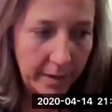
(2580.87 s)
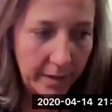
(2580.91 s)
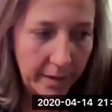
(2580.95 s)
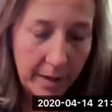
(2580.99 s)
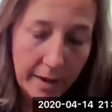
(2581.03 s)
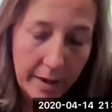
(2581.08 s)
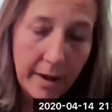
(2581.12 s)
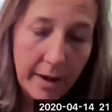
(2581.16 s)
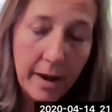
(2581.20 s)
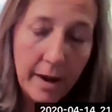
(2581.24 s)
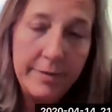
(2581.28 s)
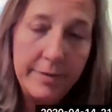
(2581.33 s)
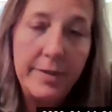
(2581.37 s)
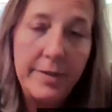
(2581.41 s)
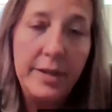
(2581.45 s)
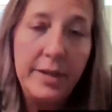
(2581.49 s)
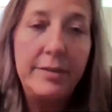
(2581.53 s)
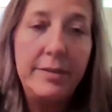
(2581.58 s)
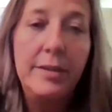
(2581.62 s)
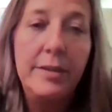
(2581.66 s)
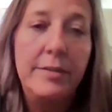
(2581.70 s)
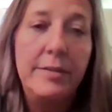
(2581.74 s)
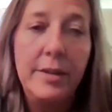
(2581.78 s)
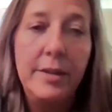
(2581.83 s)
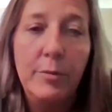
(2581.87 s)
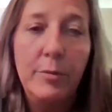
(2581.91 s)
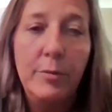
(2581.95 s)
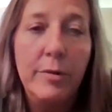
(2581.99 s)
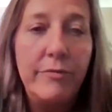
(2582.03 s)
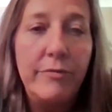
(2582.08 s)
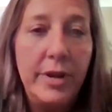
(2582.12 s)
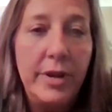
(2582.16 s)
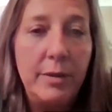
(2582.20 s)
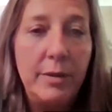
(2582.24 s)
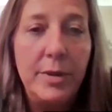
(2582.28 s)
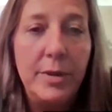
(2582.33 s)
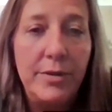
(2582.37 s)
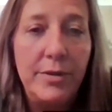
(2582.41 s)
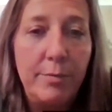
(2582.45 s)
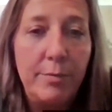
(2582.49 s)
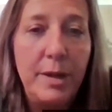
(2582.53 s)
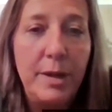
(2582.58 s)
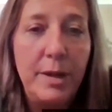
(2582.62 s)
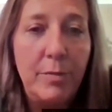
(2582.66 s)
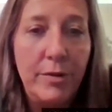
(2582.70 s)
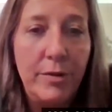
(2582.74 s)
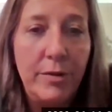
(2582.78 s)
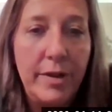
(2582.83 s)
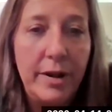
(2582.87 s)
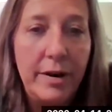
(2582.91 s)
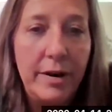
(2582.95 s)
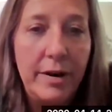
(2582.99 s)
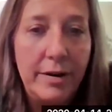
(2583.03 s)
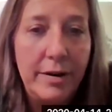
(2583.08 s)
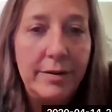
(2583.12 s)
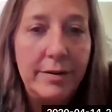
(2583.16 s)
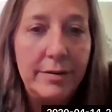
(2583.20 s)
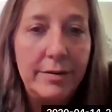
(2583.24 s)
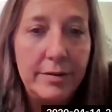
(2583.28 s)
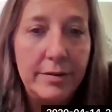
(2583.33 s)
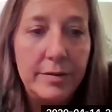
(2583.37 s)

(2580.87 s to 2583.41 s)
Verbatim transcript: I, I think that there were famous people there